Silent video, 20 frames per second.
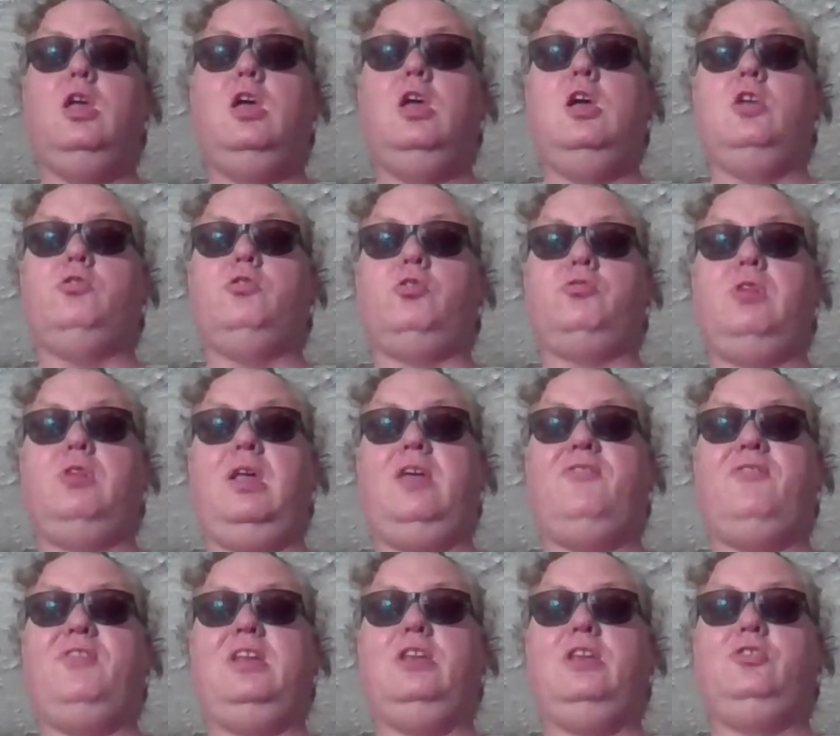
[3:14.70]
So
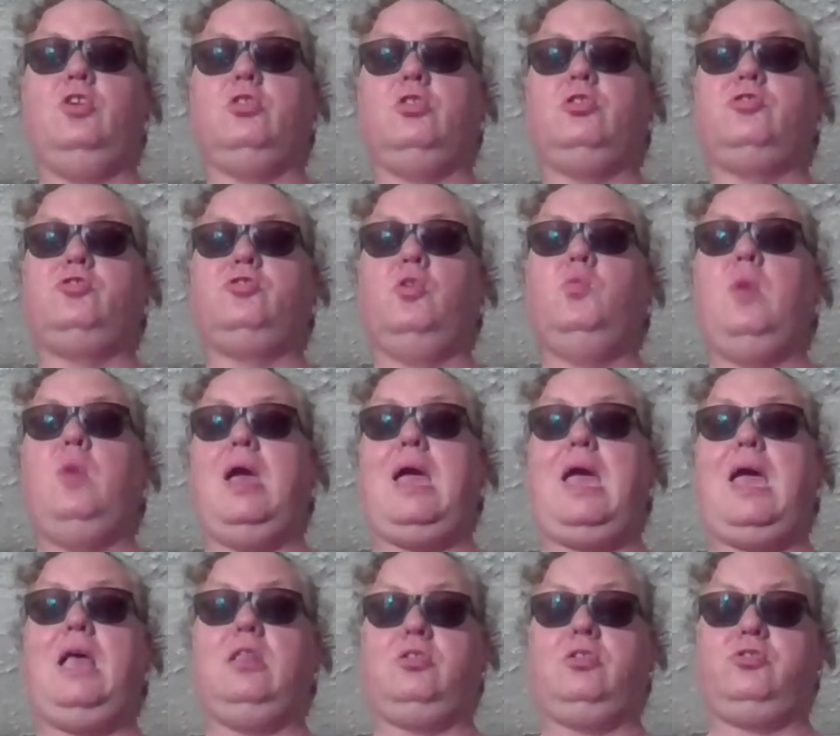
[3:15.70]
trying to find a doctor
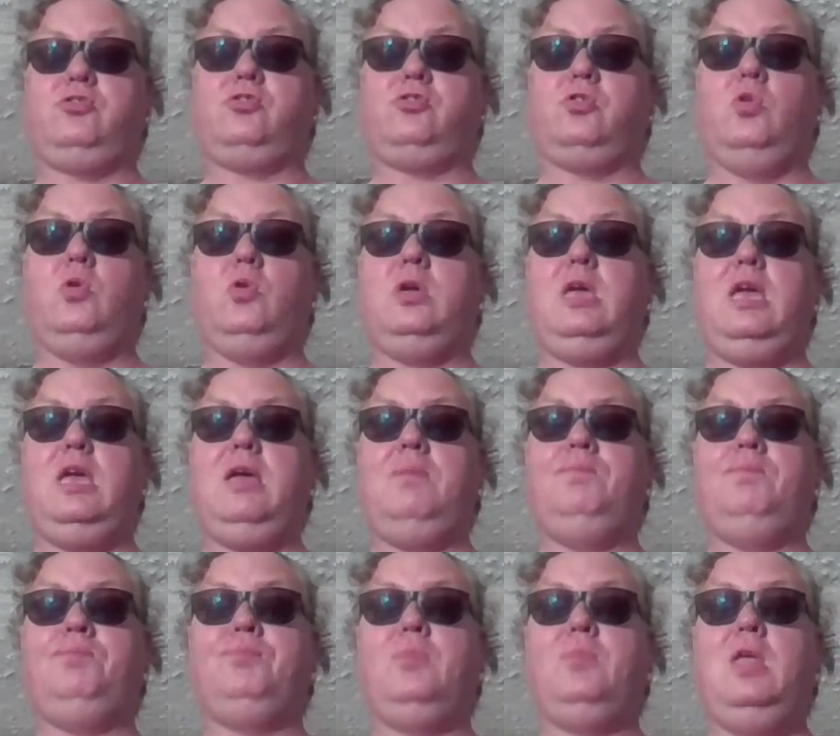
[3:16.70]
somewhere else,
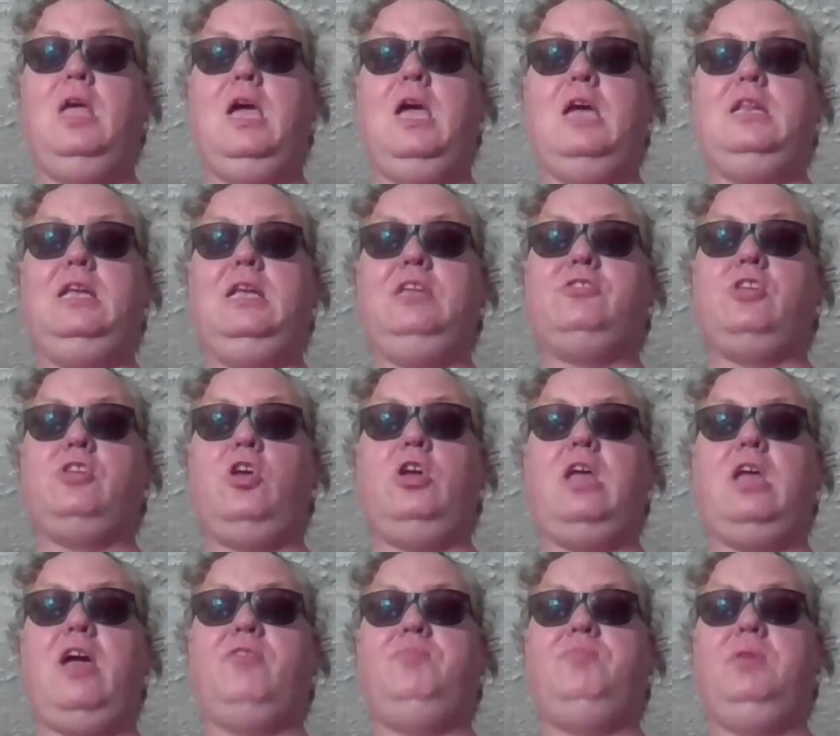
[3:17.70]
okay? And they said, oh,
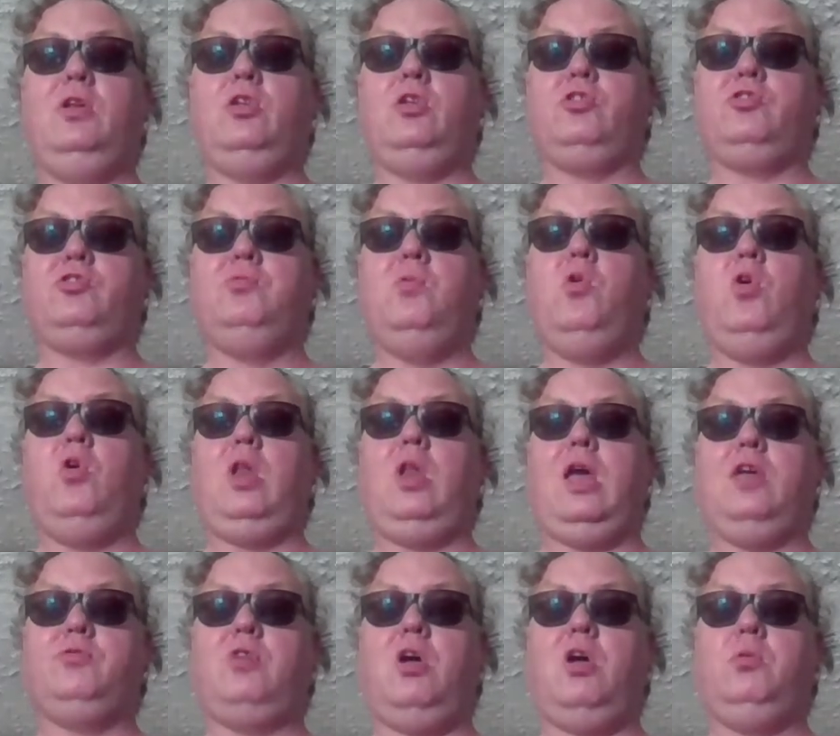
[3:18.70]
you have to be a lot smaller.
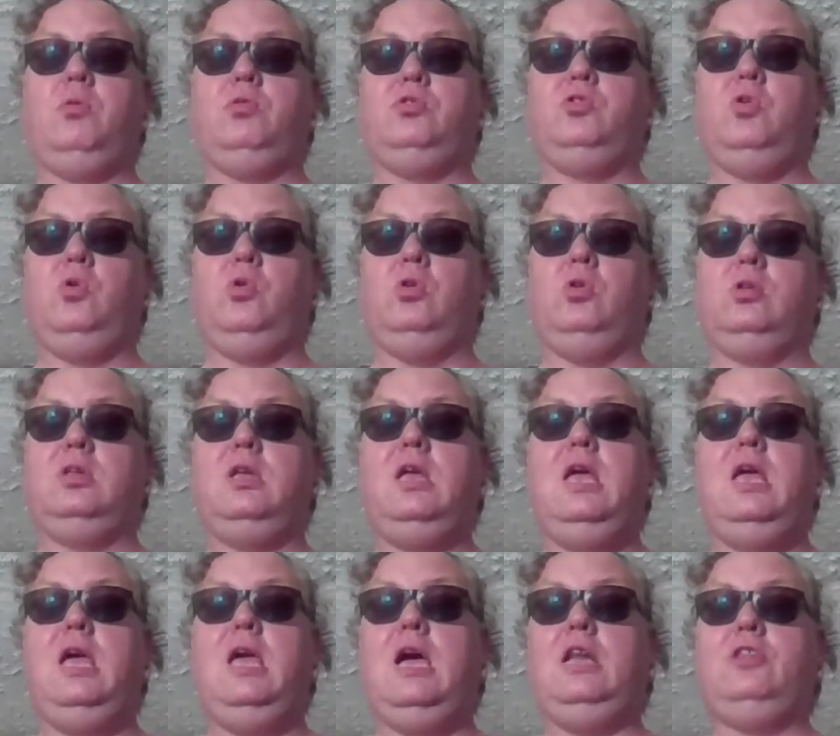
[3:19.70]
That's what I was told.
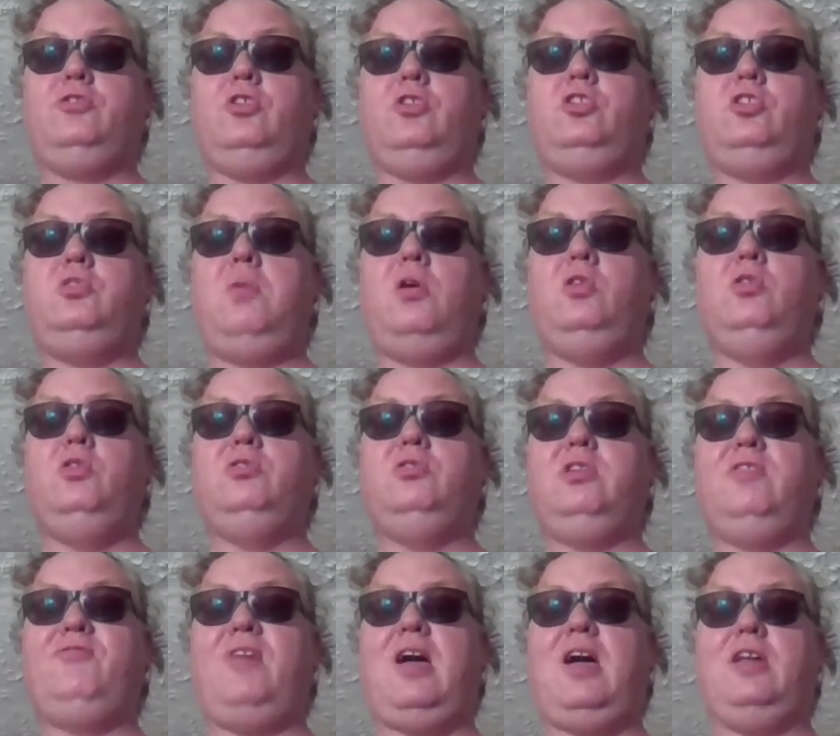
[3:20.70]
And it's not about
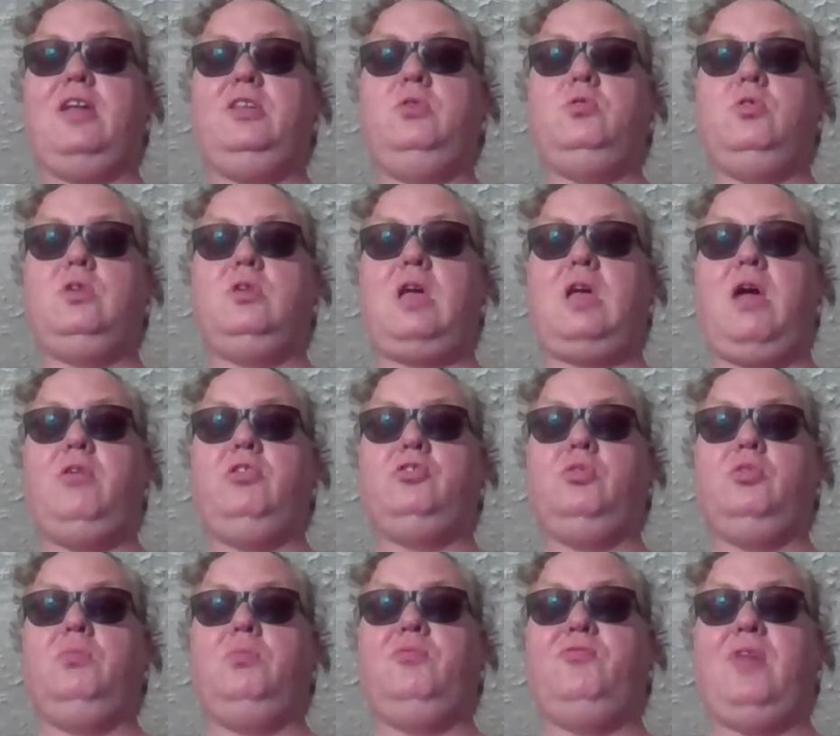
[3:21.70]
losing fat. I do carry
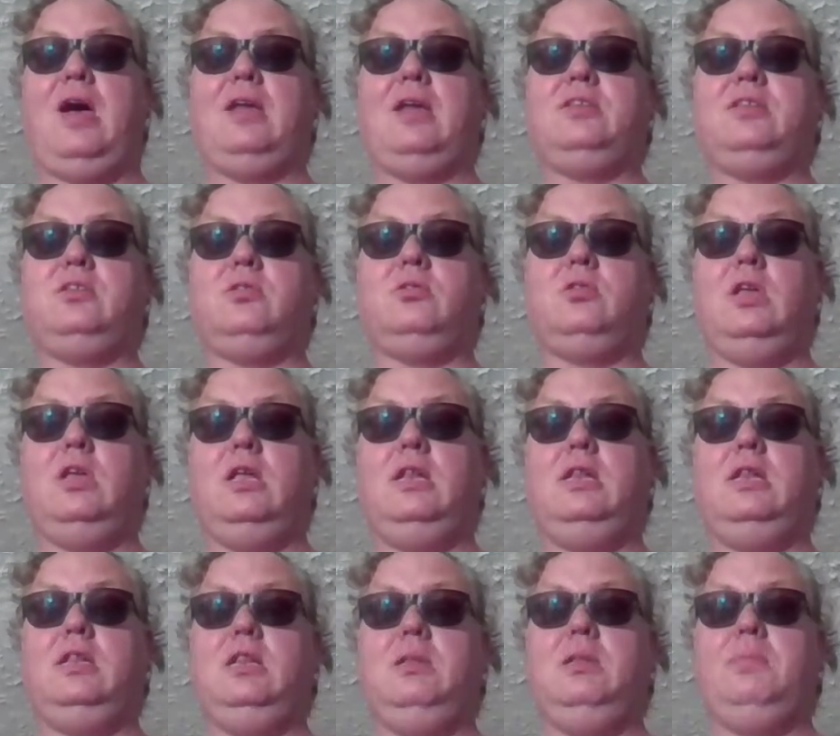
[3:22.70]
some fat, a
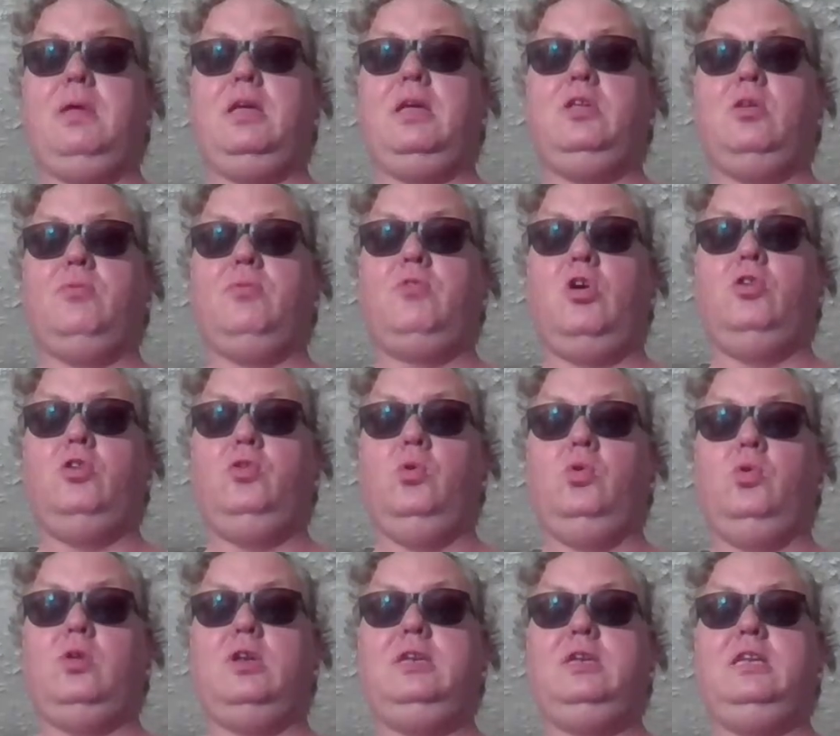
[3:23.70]
little bit. I've got a
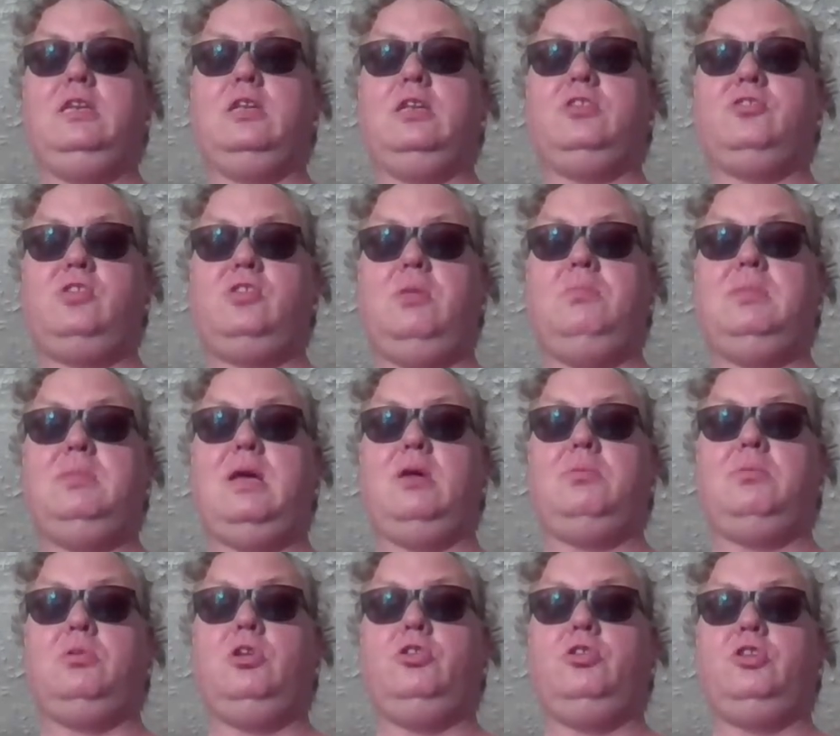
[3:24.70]
nose. I need to slim down.
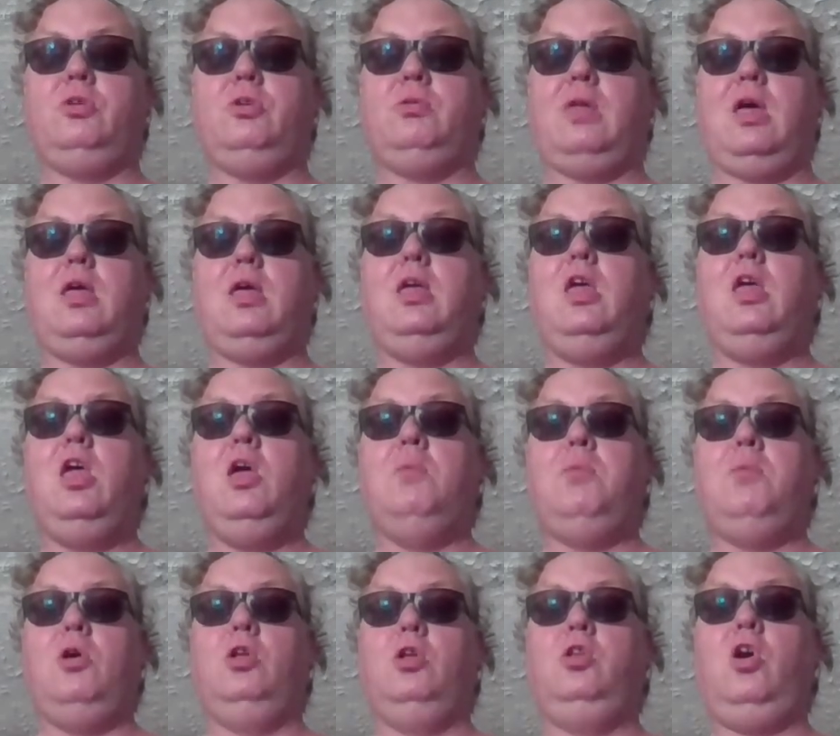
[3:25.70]
I'm going to do that.
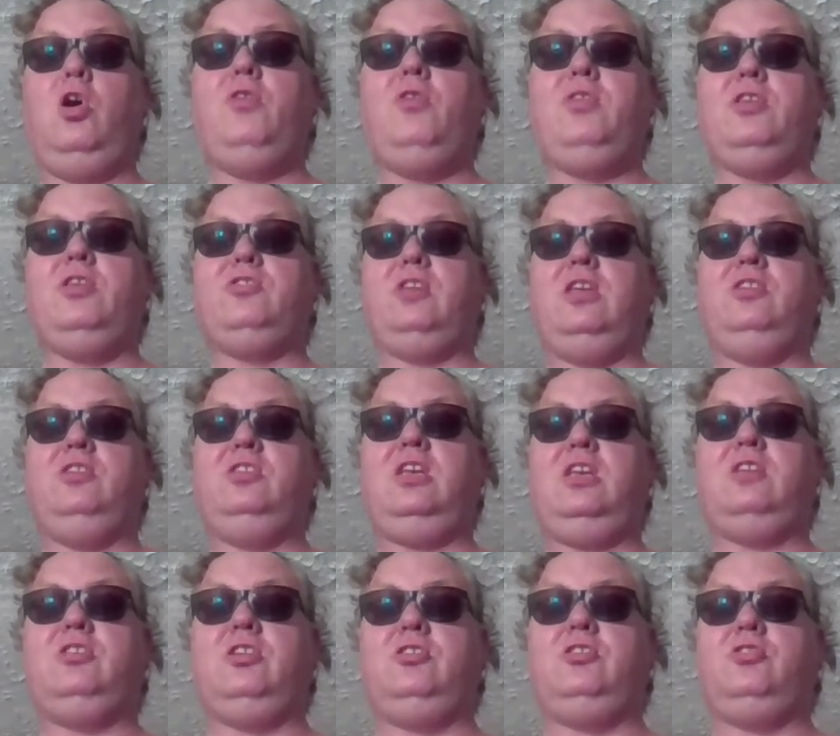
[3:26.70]
But a lot of this is
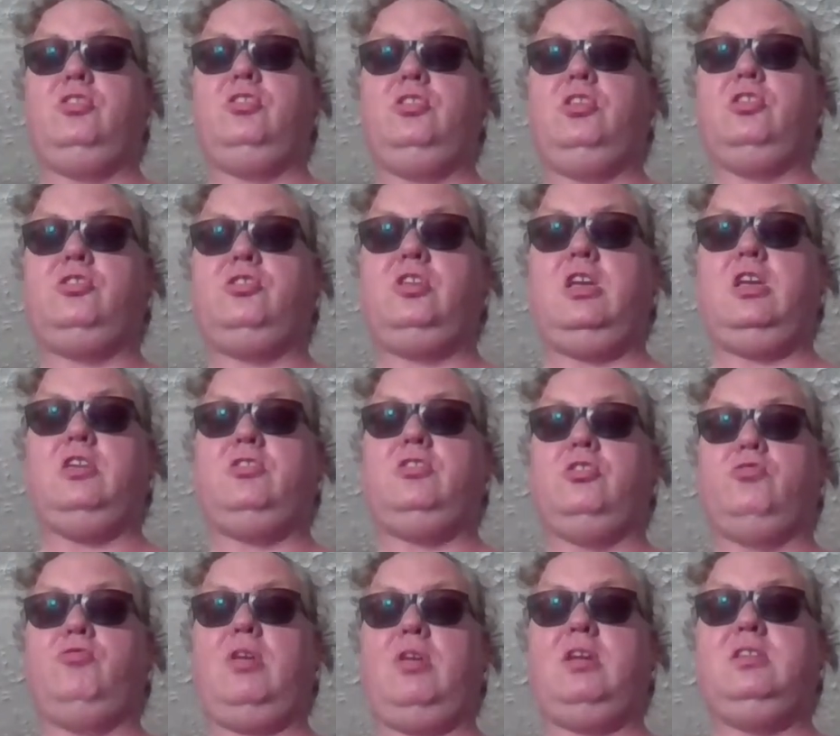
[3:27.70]
this. It's
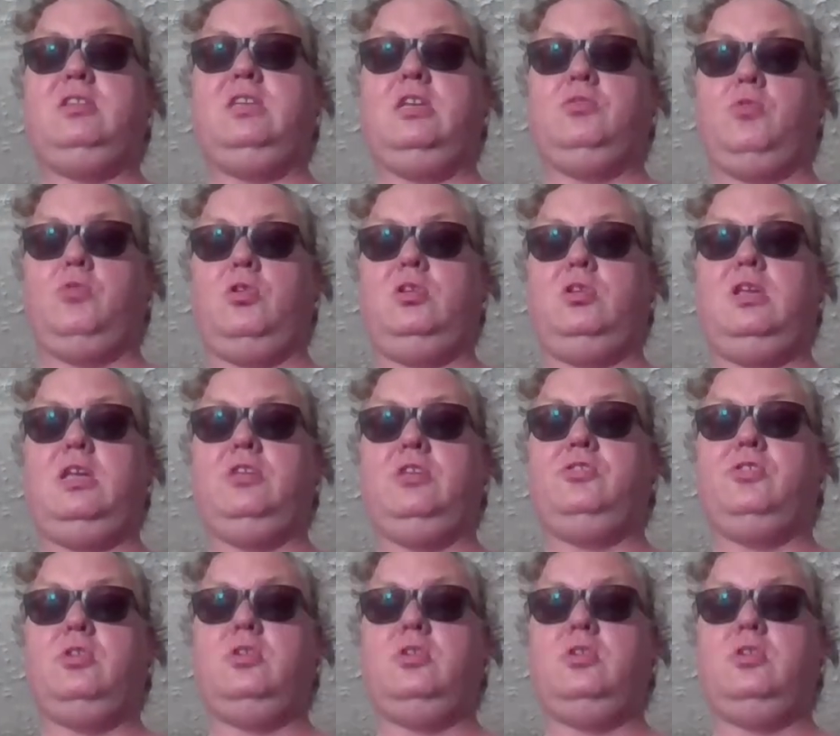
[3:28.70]
Diastasis Recti is what it is.